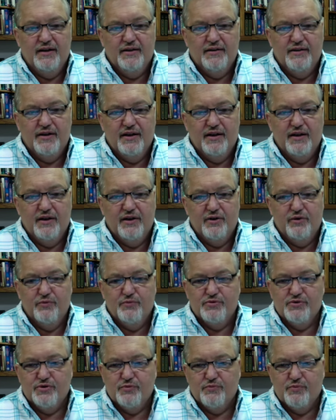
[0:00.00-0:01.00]
that
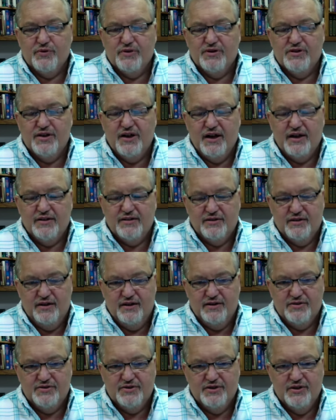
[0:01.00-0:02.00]
helps to protect
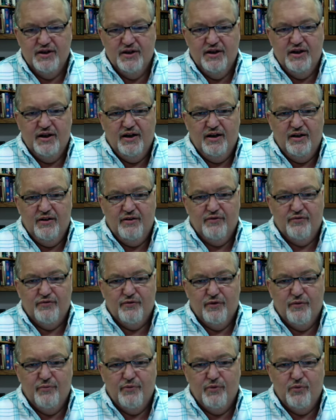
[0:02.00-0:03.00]
us
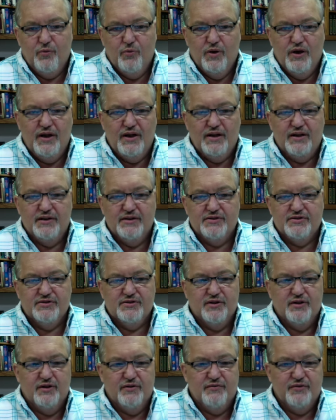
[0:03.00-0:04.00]
from the ways
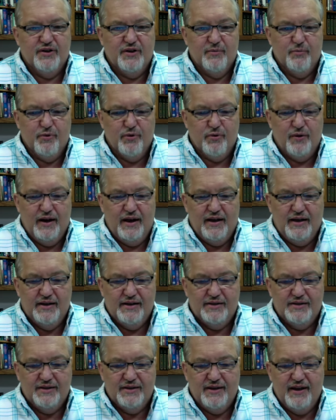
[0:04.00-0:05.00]
of
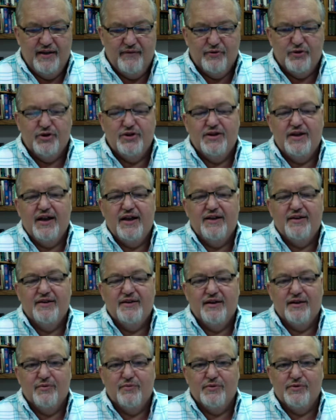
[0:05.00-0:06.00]
immorality. Have a good day,
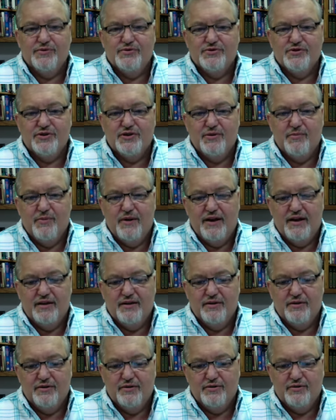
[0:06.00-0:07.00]
and we'll see you back
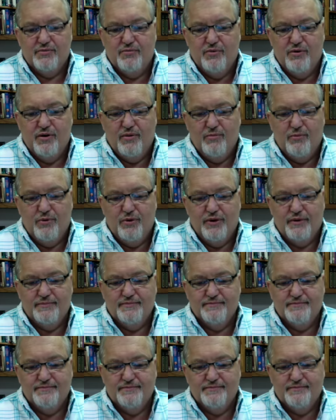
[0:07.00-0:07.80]
here tomorrow morning.